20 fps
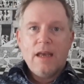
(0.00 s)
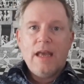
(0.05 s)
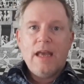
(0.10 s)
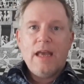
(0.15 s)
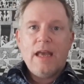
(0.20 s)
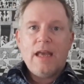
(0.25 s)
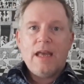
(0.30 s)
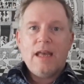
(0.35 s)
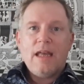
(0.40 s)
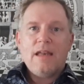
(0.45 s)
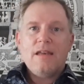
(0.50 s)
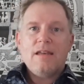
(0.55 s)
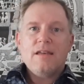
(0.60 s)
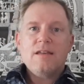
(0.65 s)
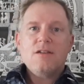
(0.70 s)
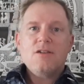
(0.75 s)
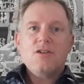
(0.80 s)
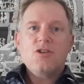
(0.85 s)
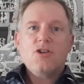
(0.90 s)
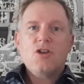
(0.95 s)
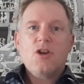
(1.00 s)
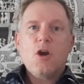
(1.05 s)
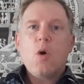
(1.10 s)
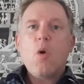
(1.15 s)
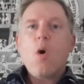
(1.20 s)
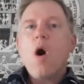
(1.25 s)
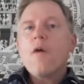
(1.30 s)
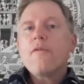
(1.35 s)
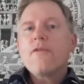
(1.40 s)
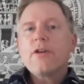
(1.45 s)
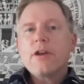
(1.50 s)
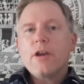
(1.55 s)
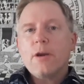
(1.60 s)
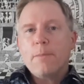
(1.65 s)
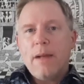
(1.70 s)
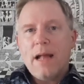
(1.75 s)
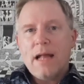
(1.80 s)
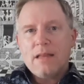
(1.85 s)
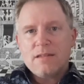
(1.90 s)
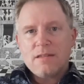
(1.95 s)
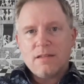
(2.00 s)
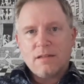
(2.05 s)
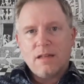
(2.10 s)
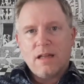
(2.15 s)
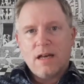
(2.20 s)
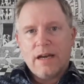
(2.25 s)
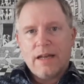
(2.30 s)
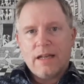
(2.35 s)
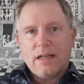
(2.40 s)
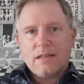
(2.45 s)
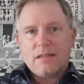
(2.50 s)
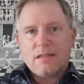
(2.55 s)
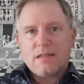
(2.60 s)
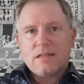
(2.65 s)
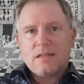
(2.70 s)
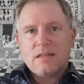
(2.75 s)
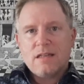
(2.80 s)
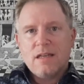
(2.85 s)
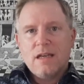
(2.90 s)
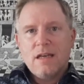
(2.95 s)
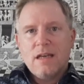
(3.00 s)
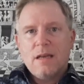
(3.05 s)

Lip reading: and go over your pencil lines,